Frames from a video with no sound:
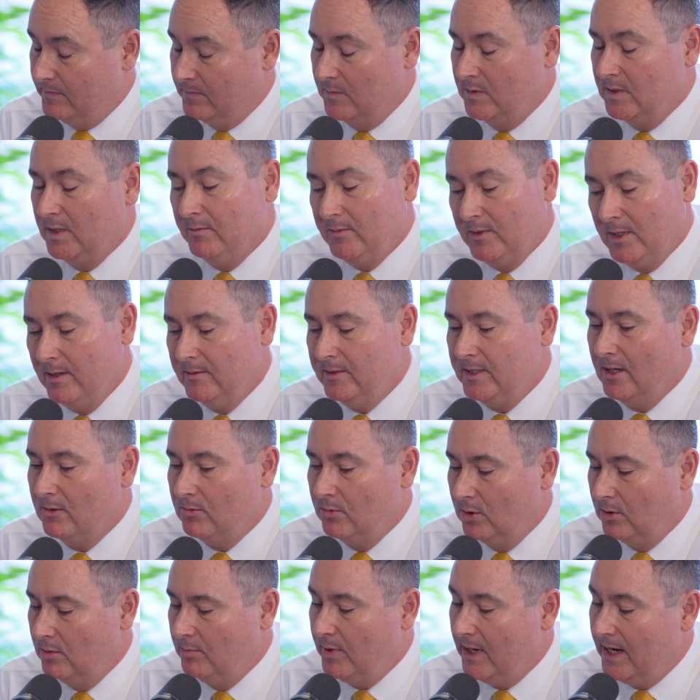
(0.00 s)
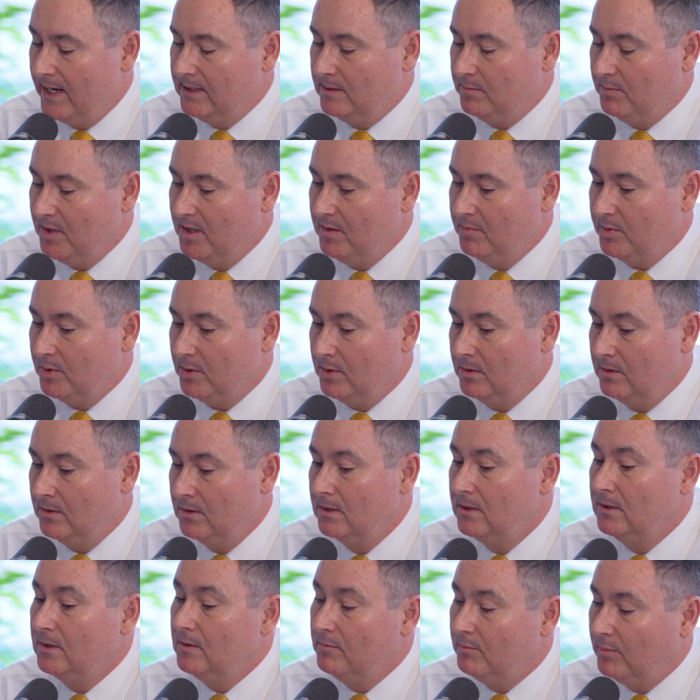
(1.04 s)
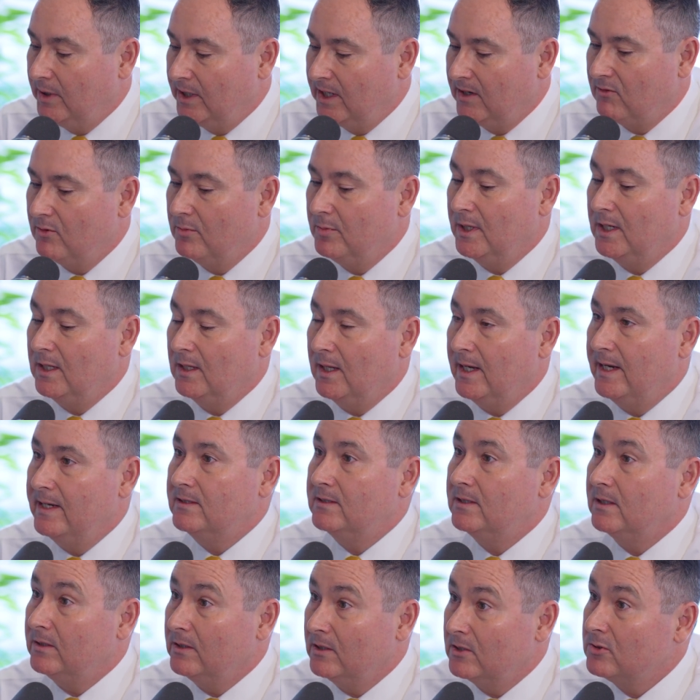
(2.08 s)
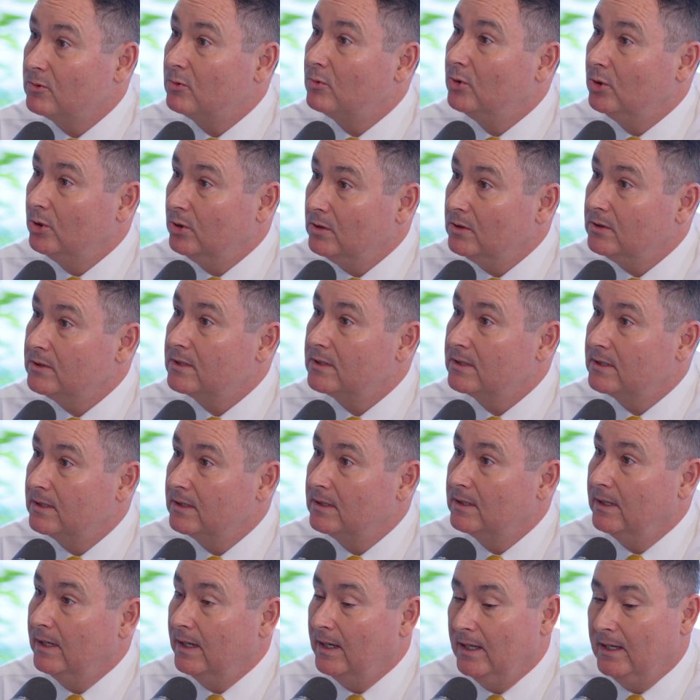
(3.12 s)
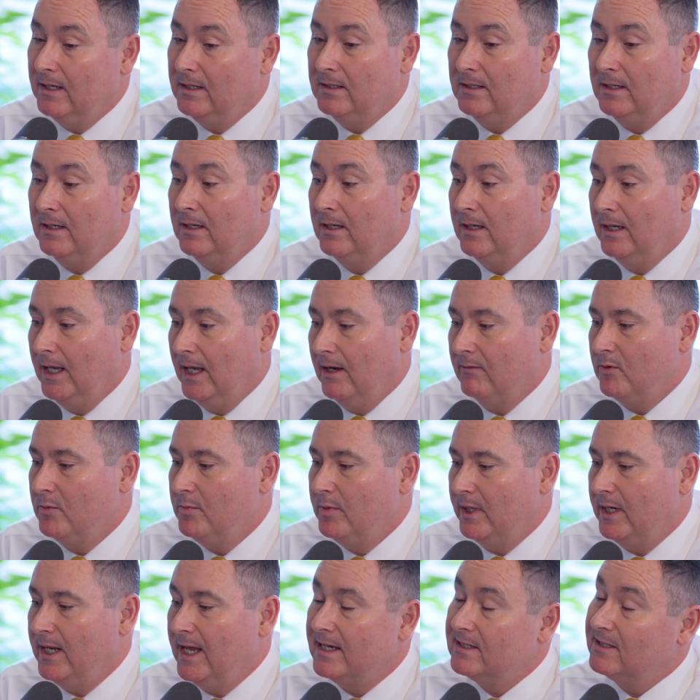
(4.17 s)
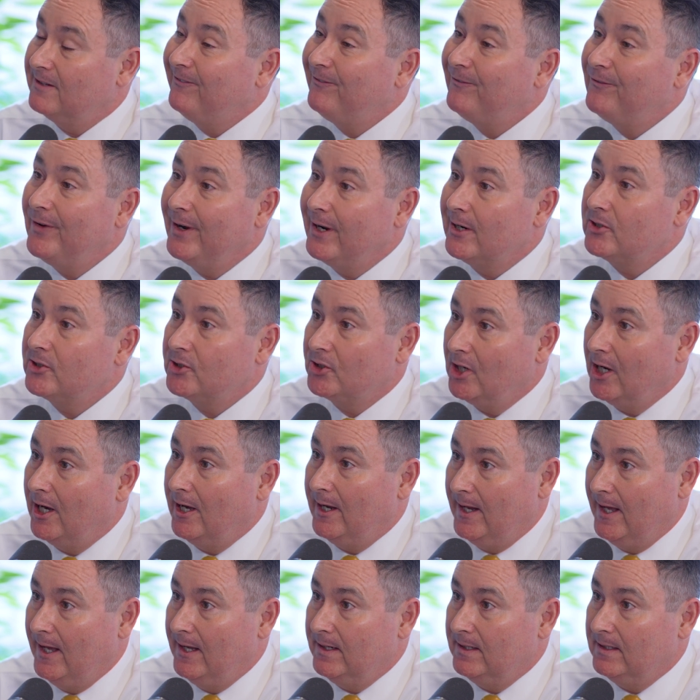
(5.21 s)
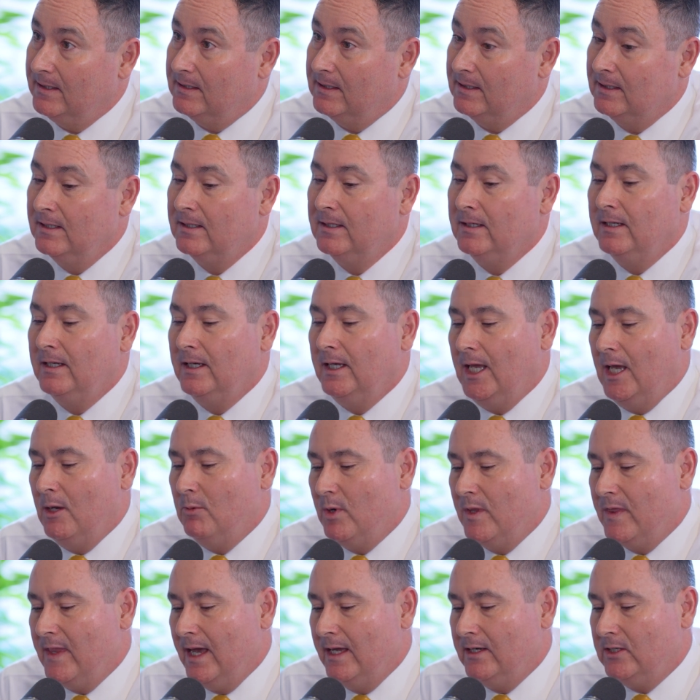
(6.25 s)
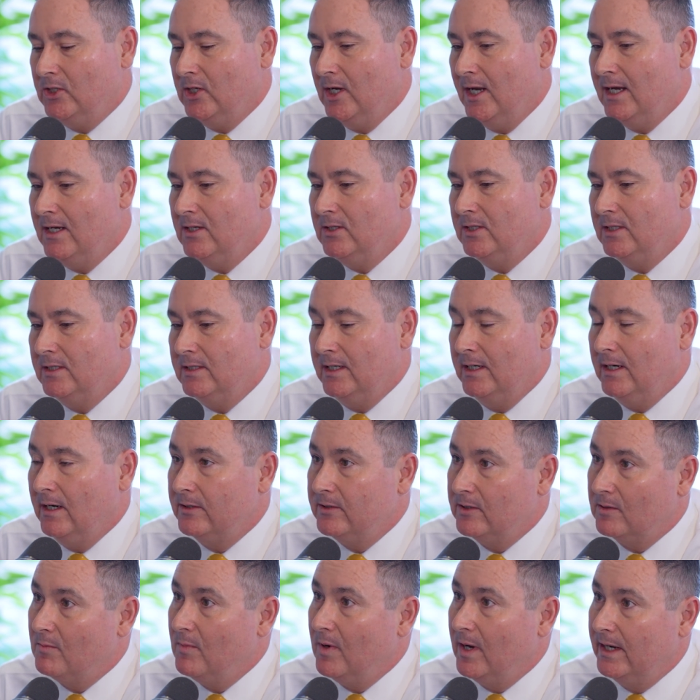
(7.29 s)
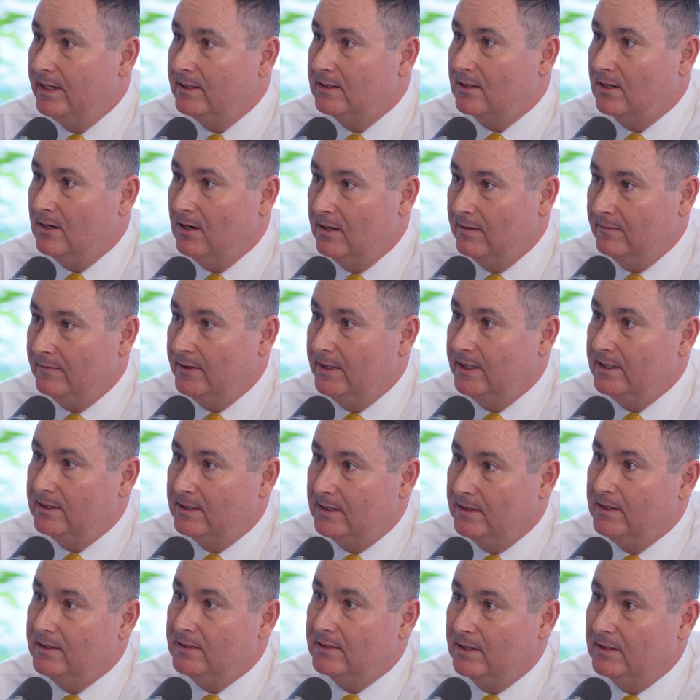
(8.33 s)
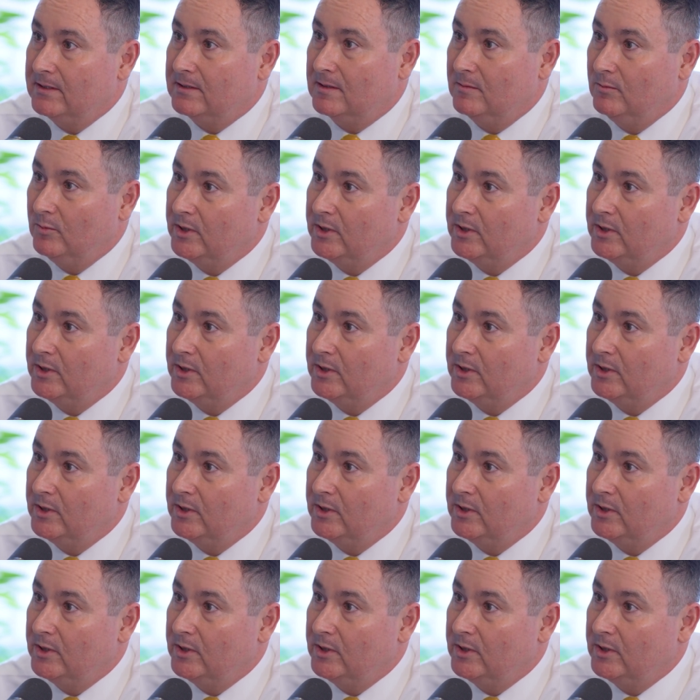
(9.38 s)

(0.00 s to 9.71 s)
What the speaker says: Sometimes that rule bites people, but everybody likes that there's rules, and everybody has a fair shot at it. And when that changes, it undermines confidence in the system,